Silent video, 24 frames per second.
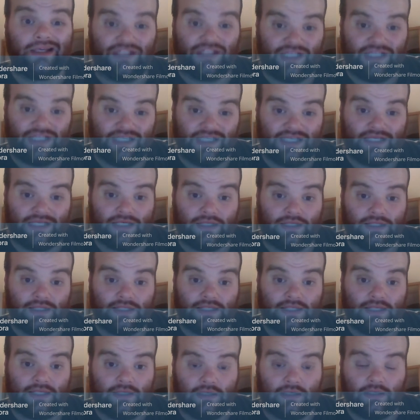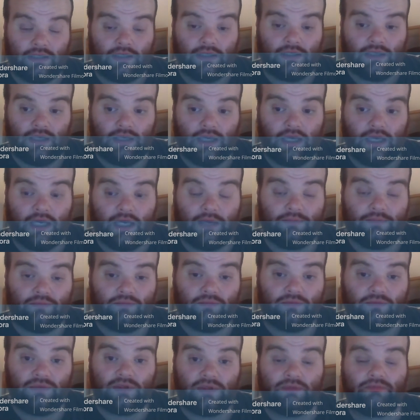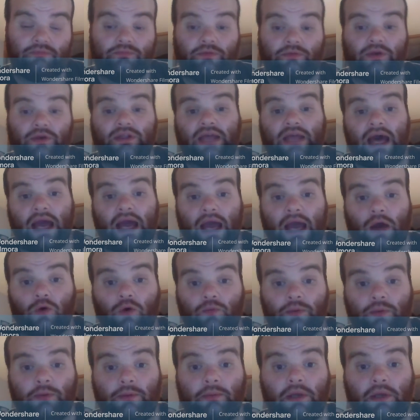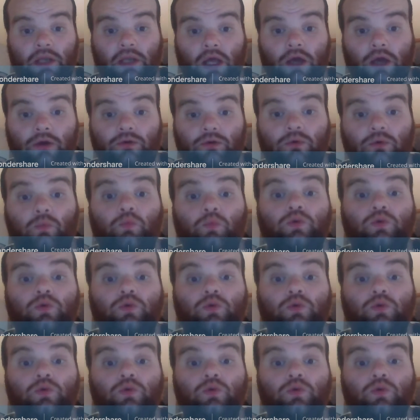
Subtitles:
She didn't. But that album alone